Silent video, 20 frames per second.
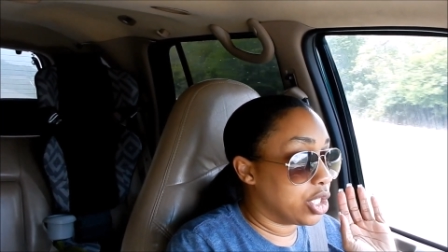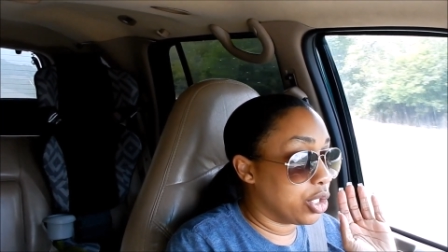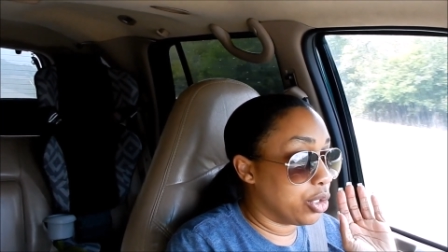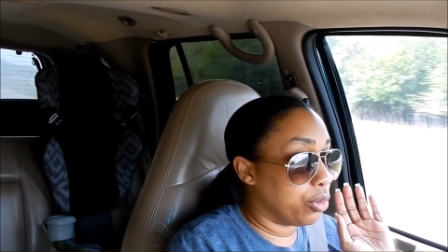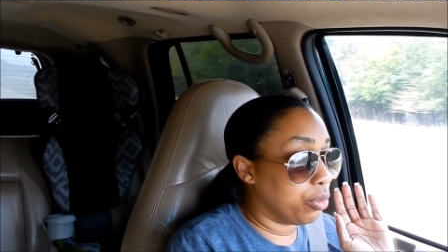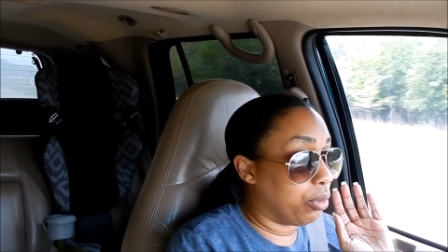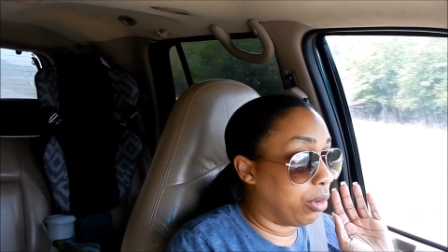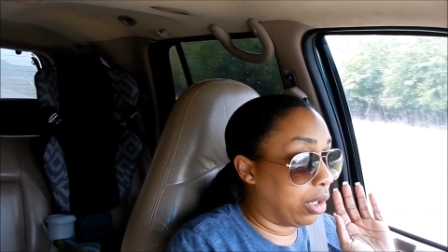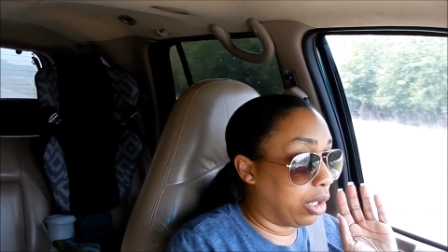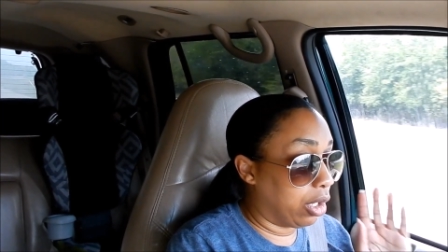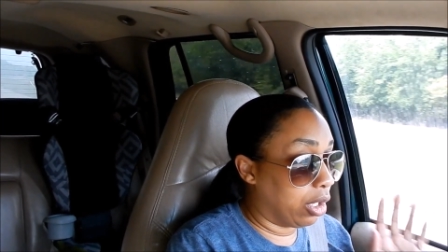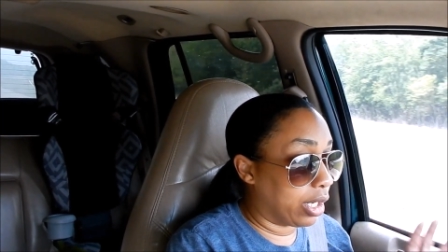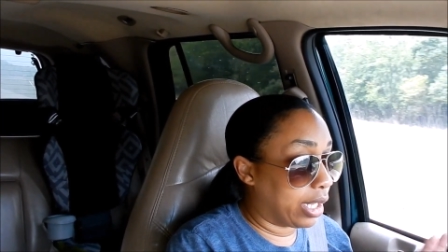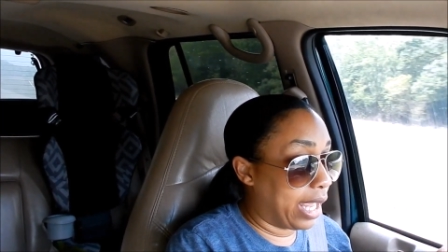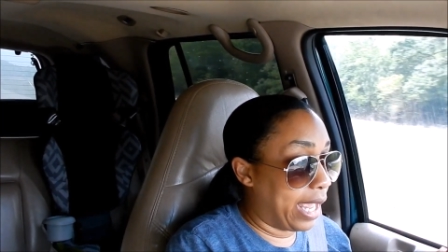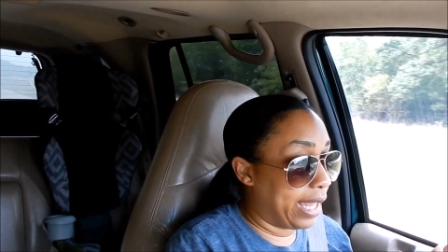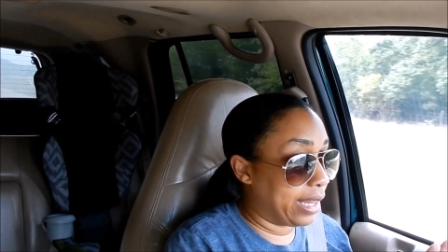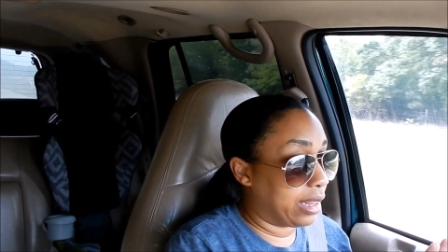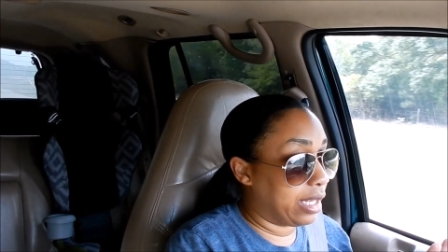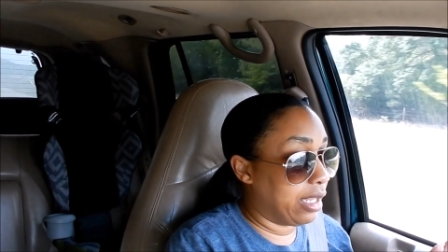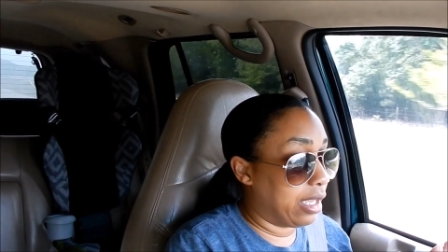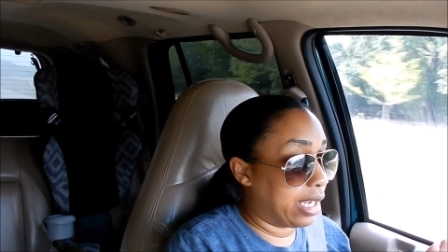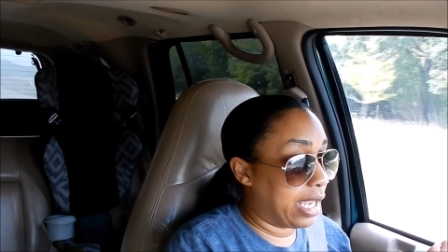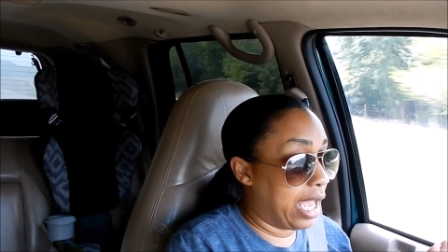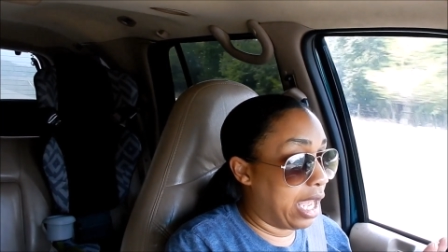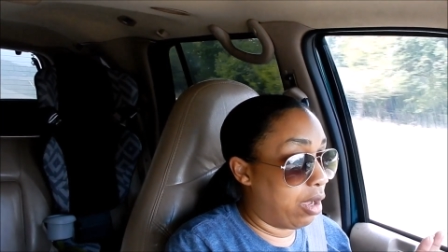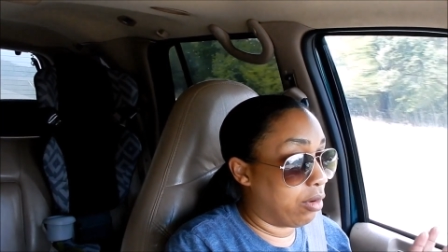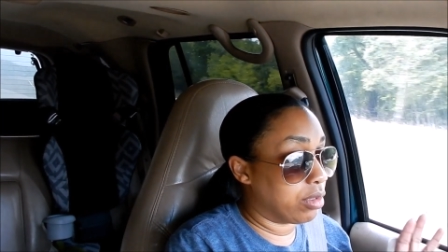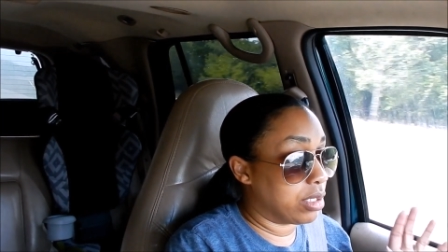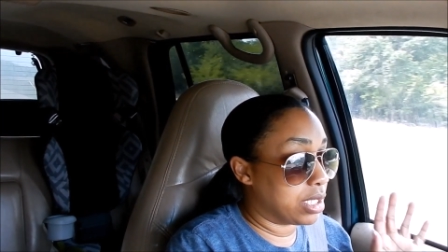to look at the
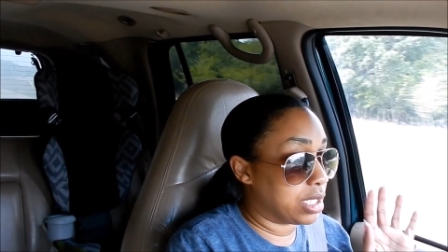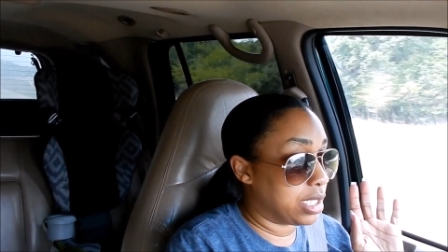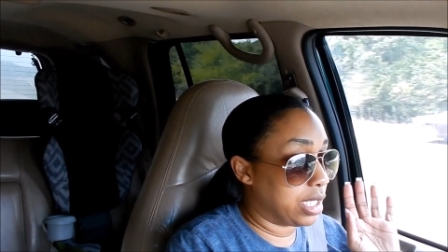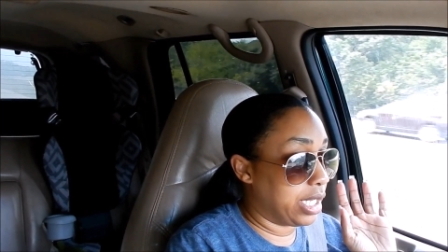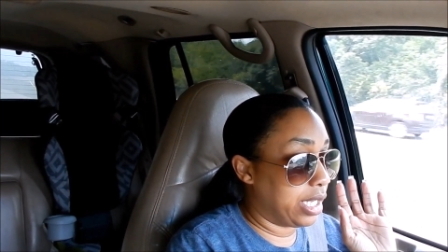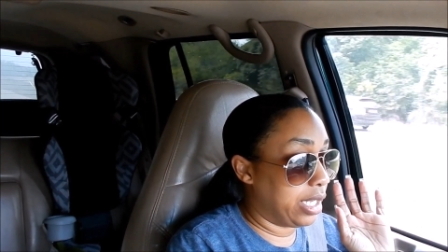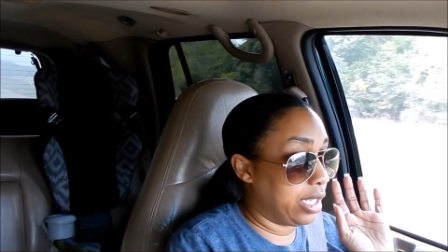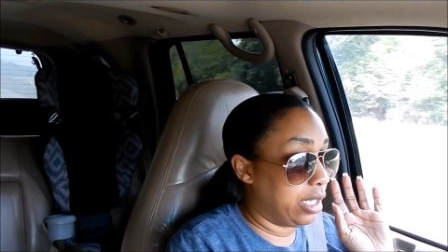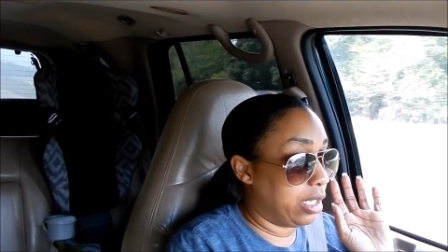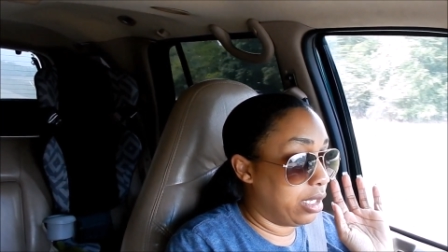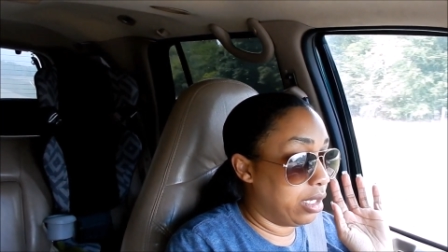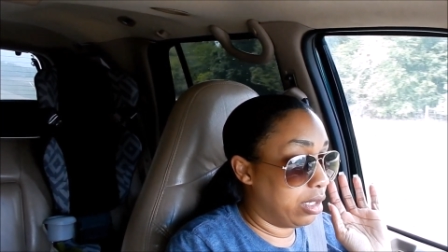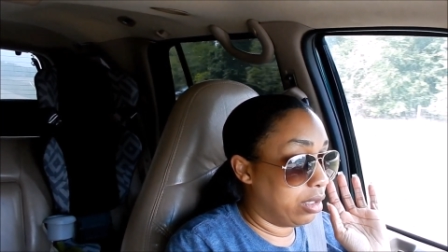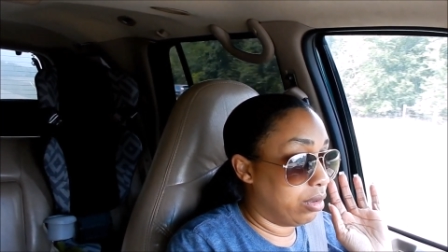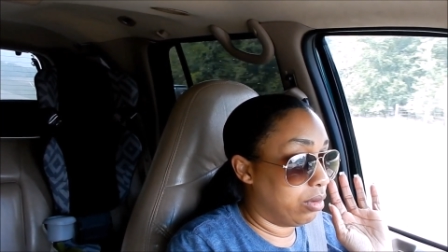account to see